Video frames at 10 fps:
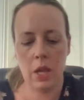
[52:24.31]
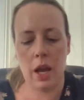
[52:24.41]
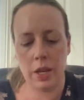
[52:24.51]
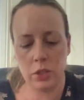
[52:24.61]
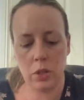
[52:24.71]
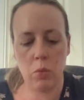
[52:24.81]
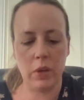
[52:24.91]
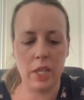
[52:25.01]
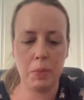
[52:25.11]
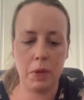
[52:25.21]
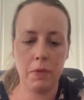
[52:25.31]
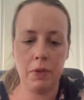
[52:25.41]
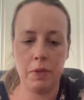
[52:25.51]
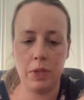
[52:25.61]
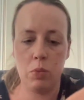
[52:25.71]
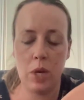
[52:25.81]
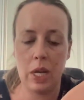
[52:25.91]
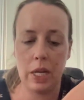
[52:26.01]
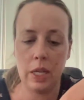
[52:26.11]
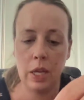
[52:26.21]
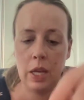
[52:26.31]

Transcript: and do want SPF 50 really.